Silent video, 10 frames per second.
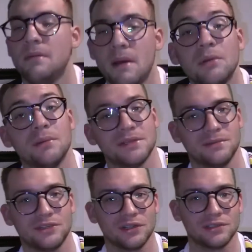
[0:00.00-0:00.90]
my mum got me
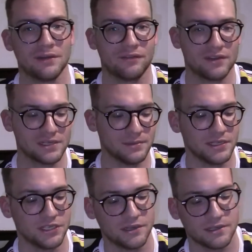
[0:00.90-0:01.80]
something she lost off
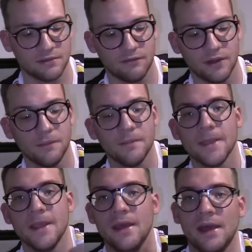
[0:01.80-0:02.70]
Christmas, It's got something real.
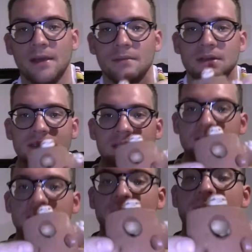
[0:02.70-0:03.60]
Um, it's this little